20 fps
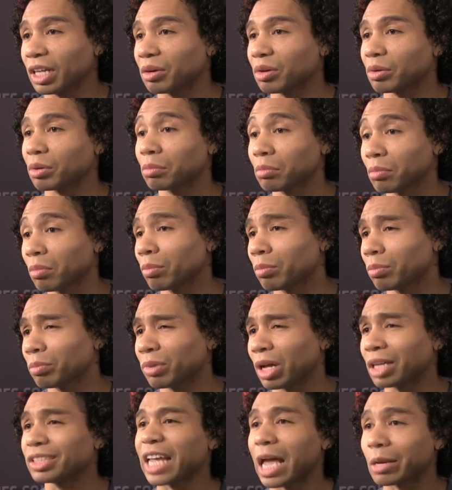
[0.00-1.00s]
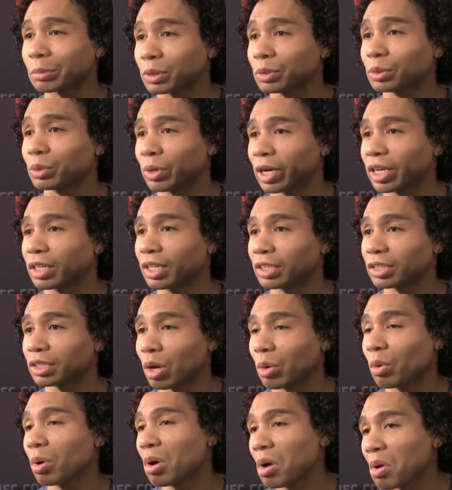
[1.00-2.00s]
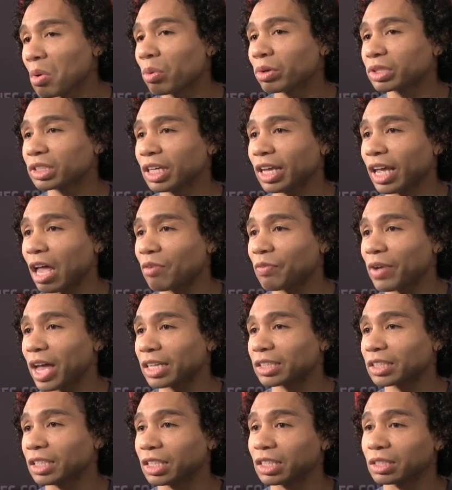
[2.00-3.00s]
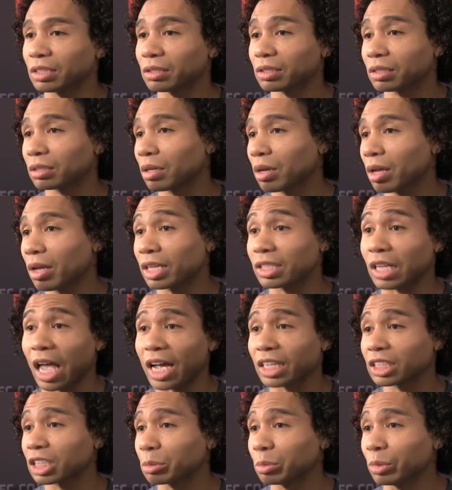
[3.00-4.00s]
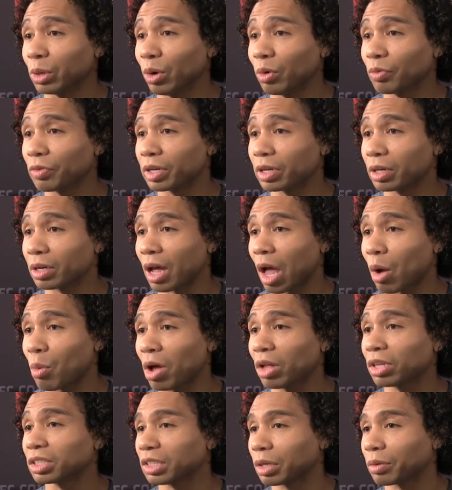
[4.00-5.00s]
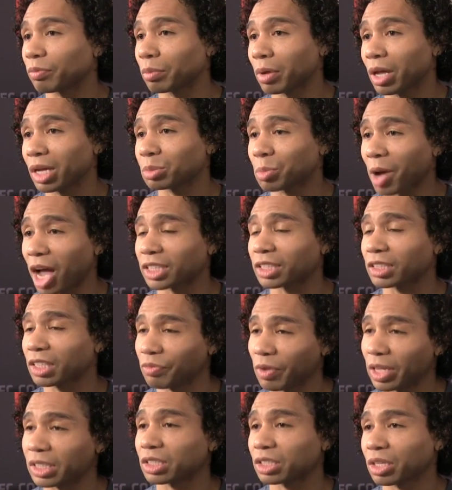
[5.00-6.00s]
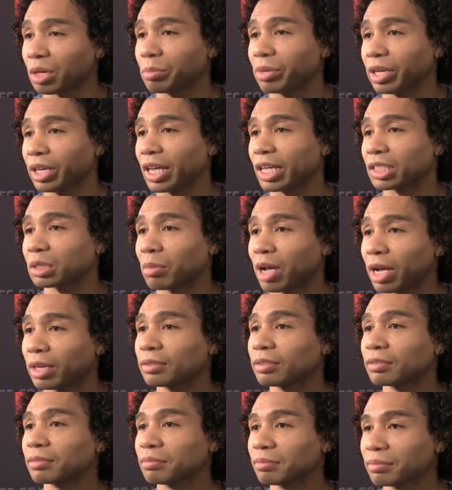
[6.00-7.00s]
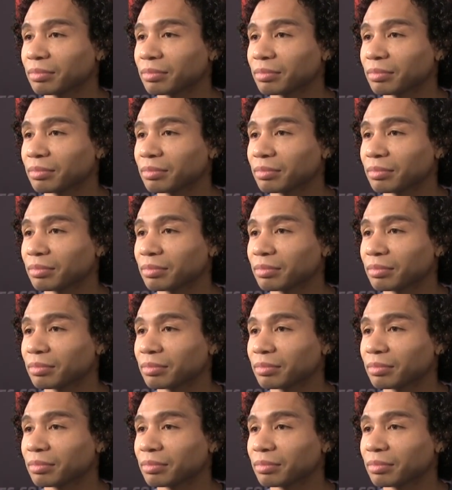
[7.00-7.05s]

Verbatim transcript: he can adapt to quickly. So we'll see how fast he can, his eyes can move, and how well his, his boxing defense is going to be against mine.